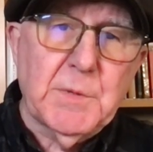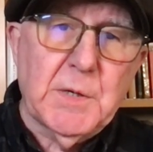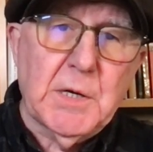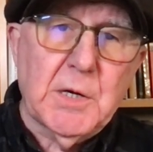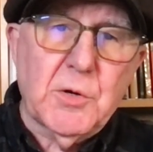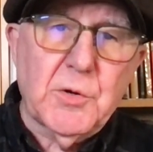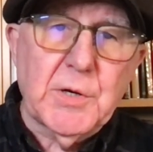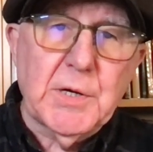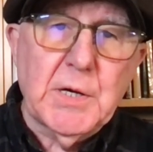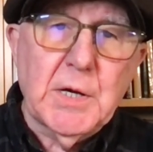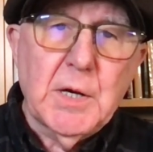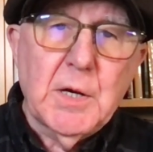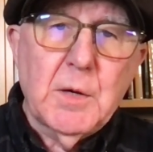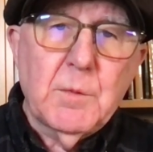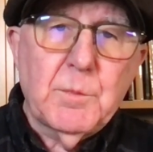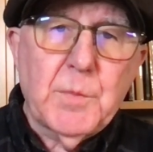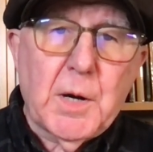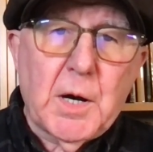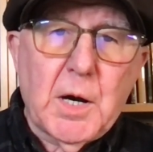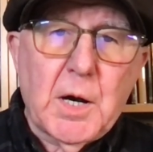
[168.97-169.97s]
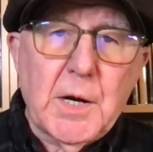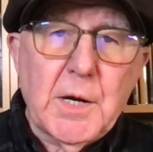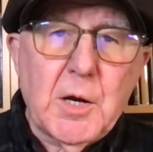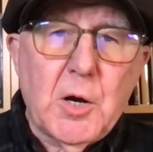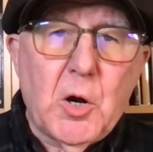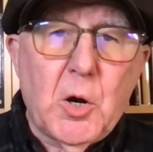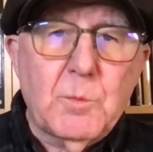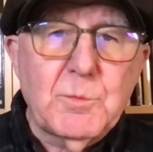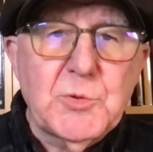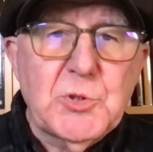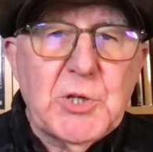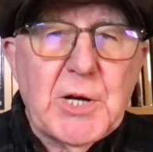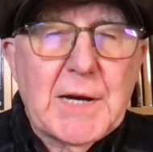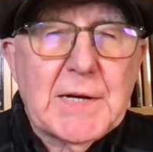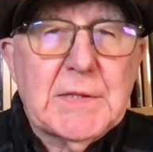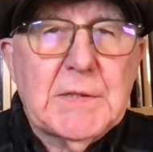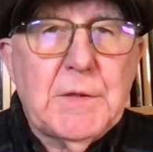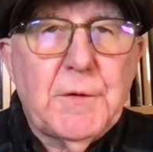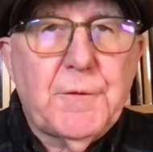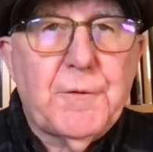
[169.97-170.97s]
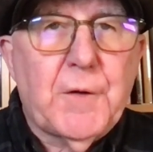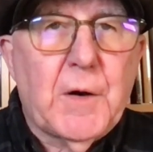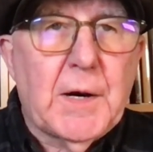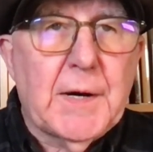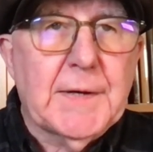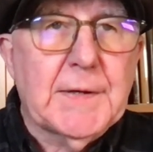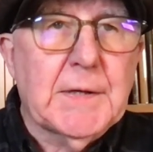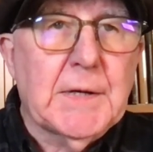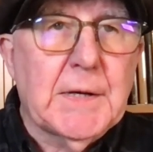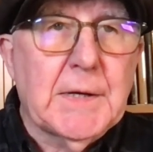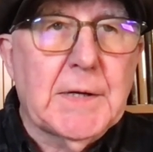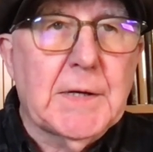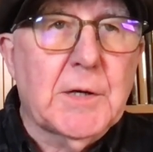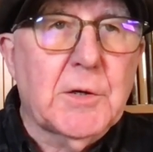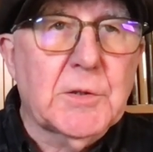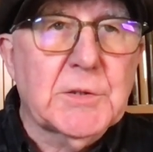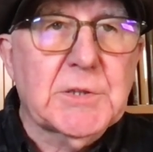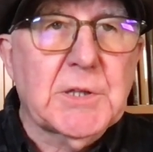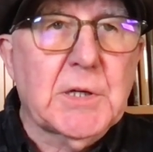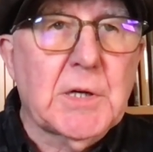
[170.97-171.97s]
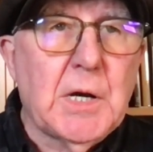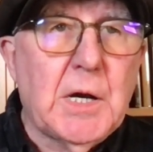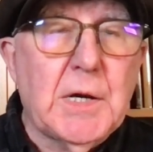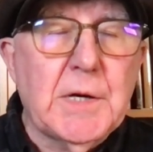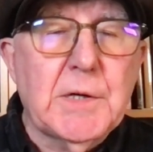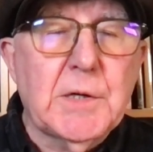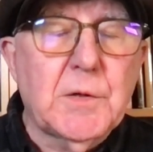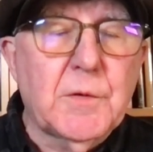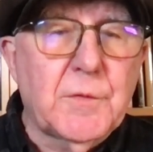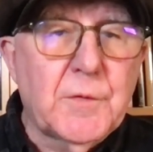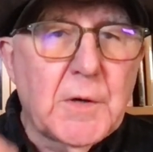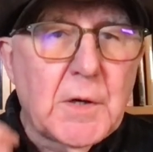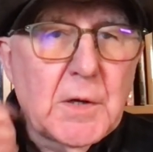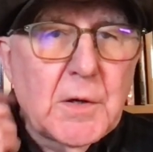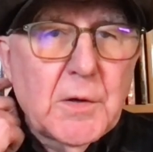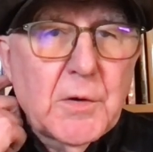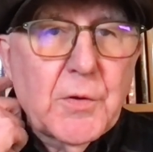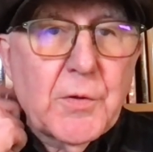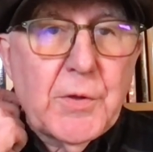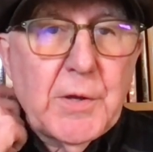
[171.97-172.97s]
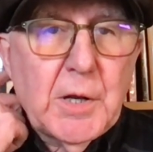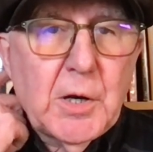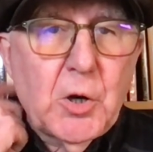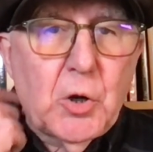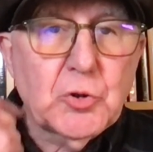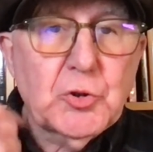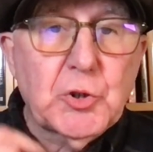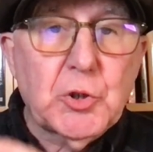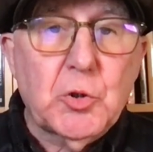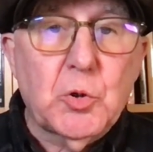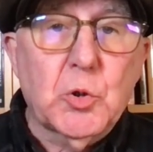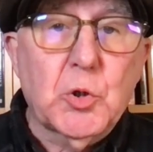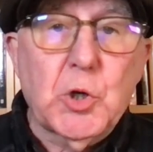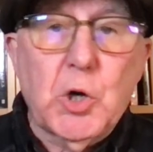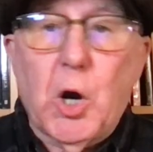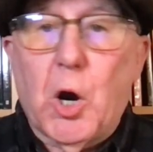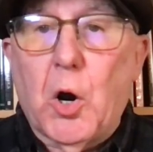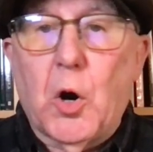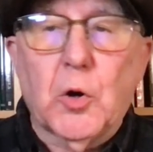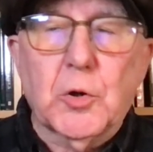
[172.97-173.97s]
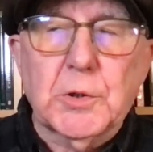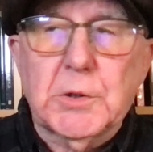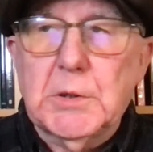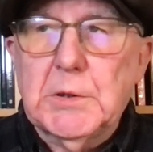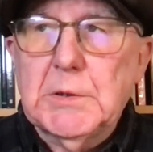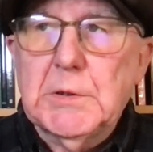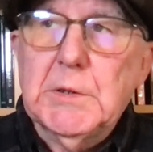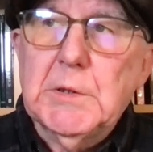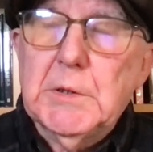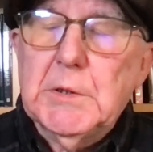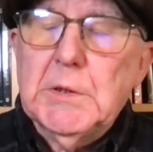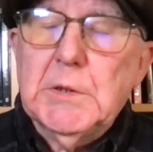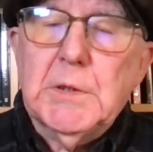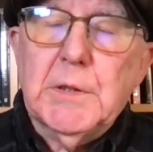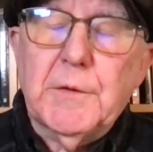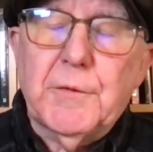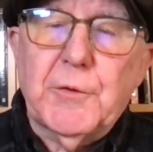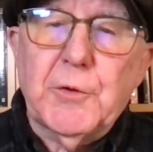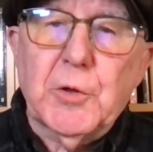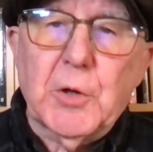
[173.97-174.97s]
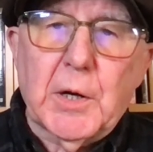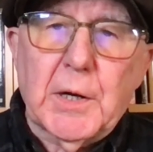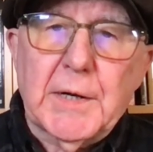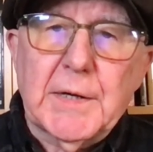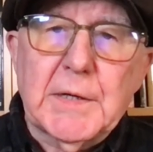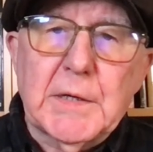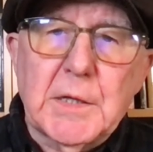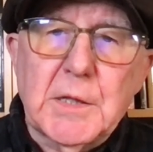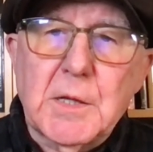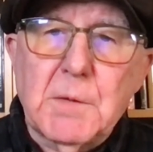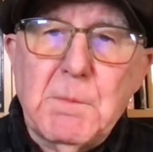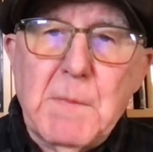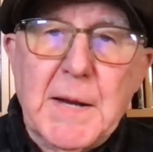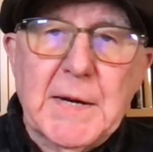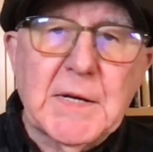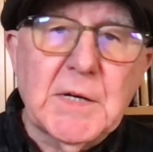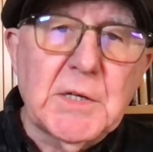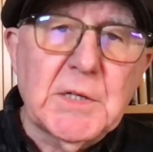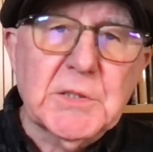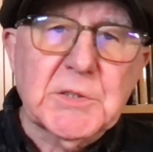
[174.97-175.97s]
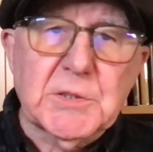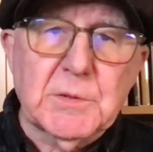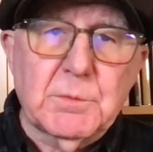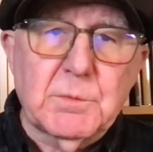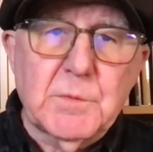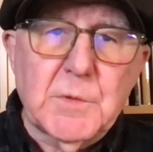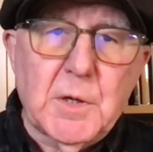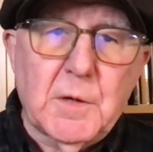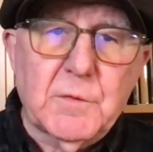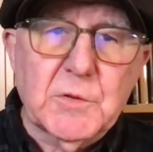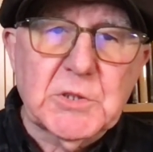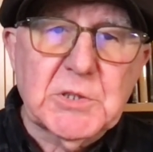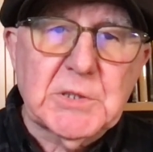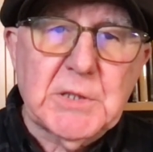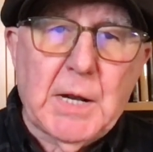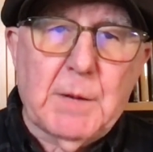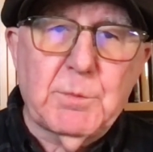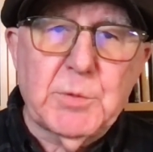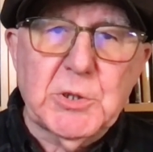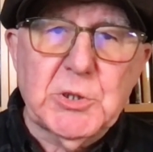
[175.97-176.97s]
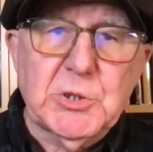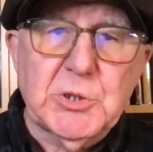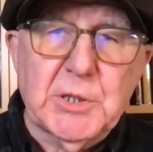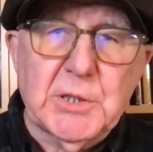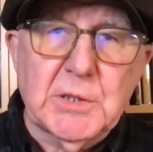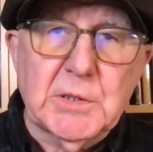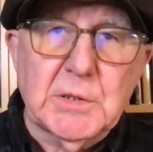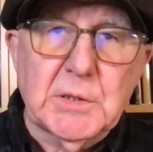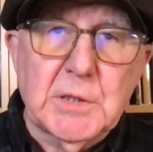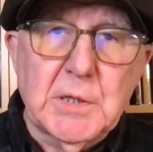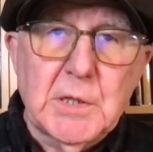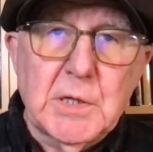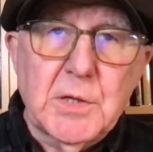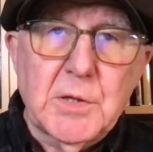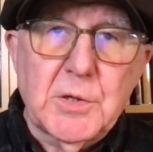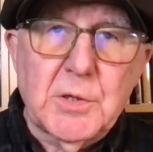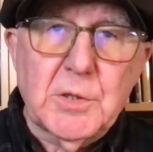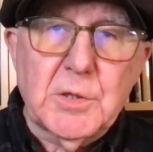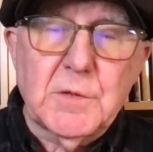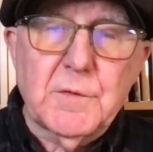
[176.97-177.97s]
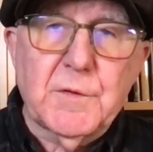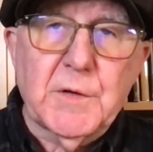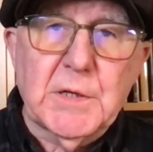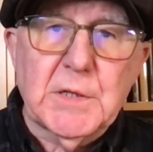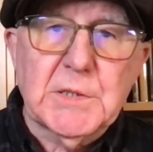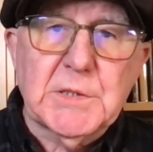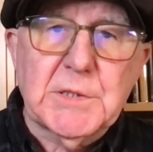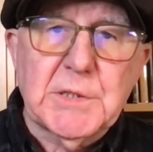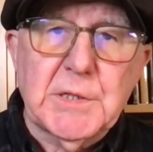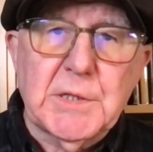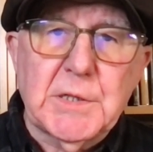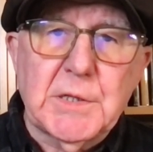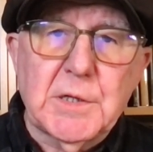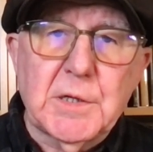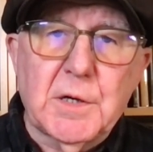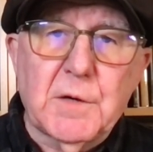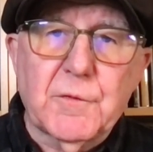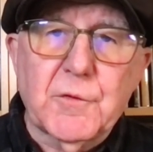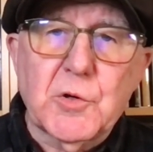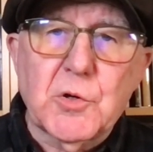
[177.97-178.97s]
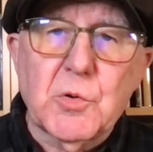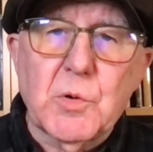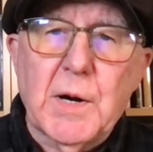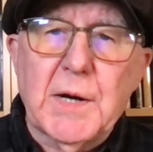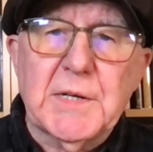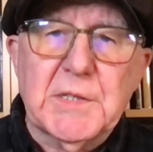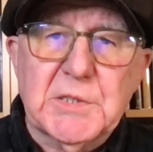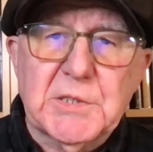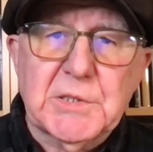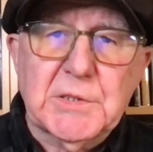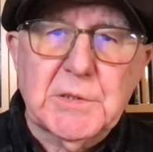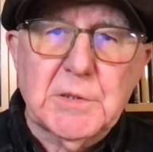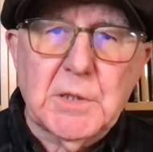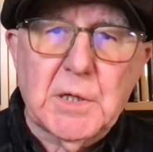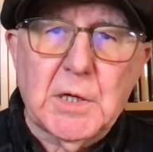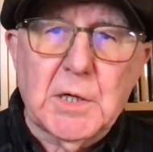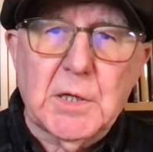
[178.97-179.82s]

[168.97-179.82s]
Mary by objectifying her as a kind of theological cog, if you like, in the mechanism of establishing the divinity of Christ.